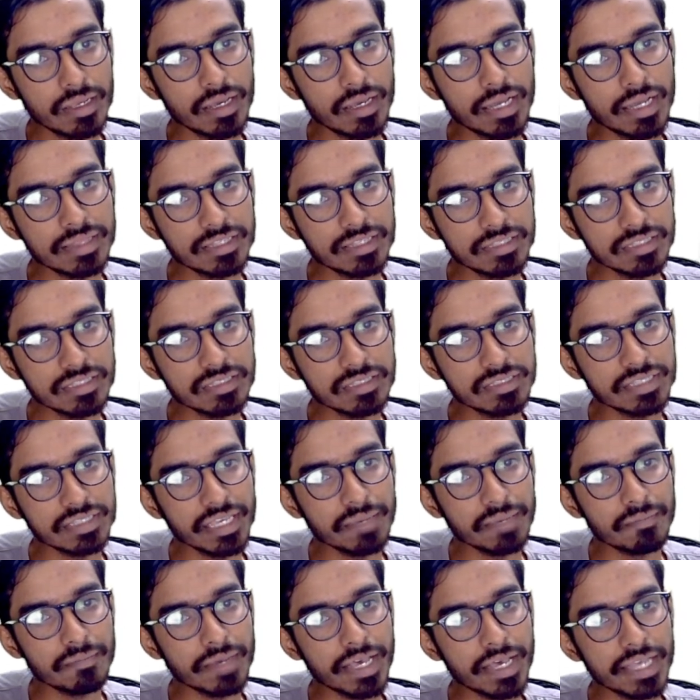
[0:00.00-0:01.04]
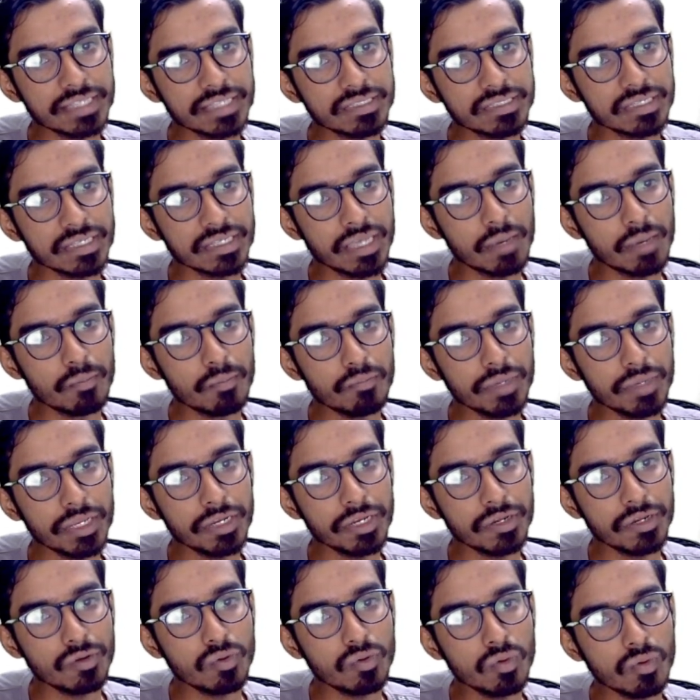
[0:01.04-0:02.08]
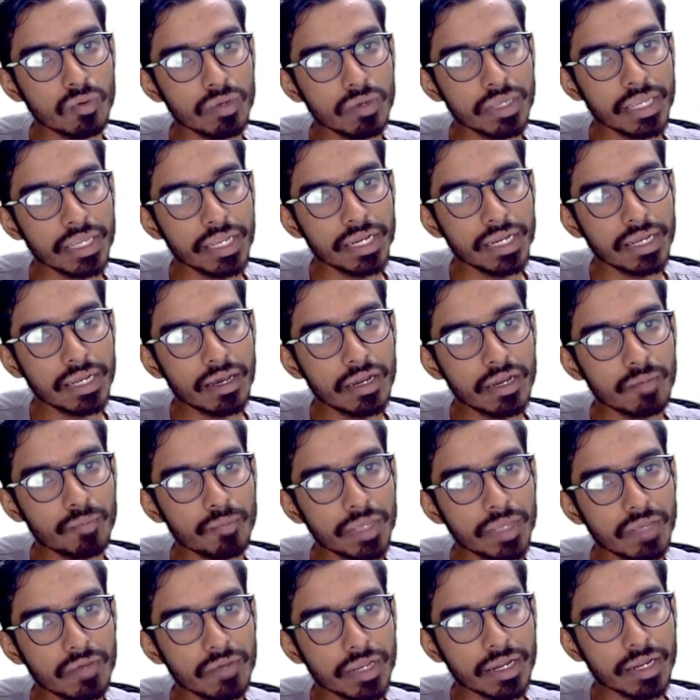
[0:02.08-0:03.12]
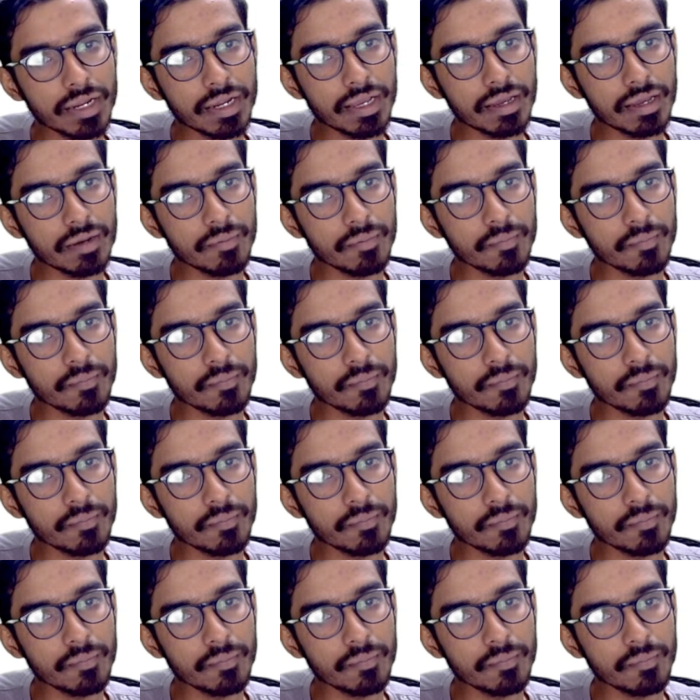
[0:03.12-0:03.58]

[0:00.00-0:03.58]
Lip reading: And this is same as m into a dot b vector,